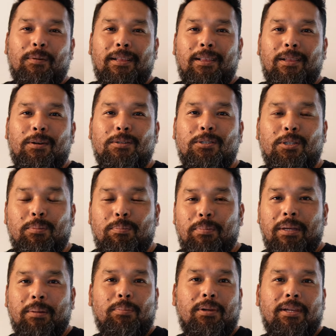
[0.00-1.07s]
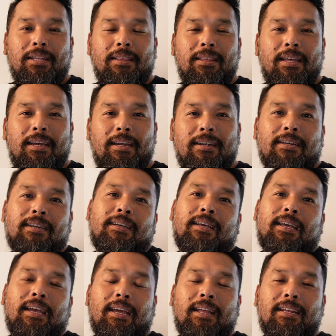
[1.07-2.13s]
with loads of people in there.
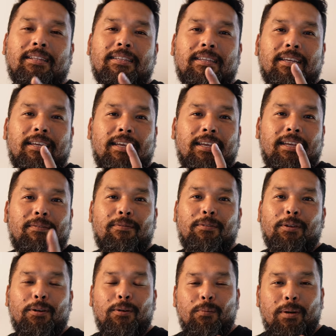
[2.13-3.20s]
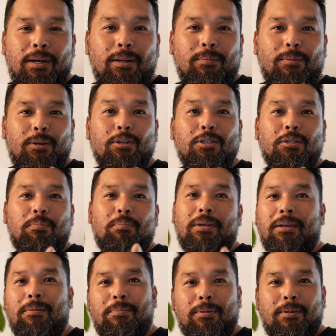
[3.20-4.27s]
And if you're one of those
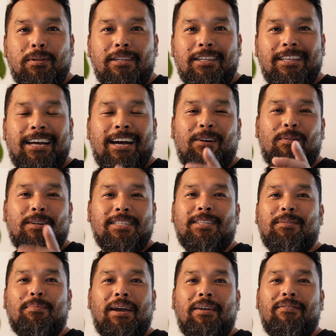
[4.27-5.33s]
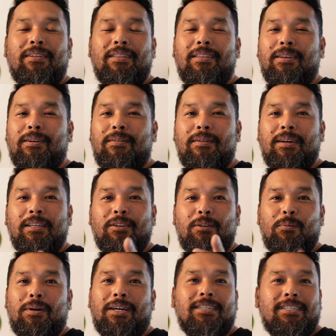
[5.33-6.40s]
people that was in my video and
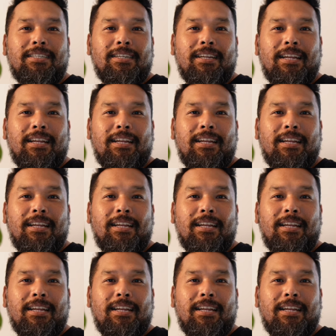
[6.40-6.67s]
you're watching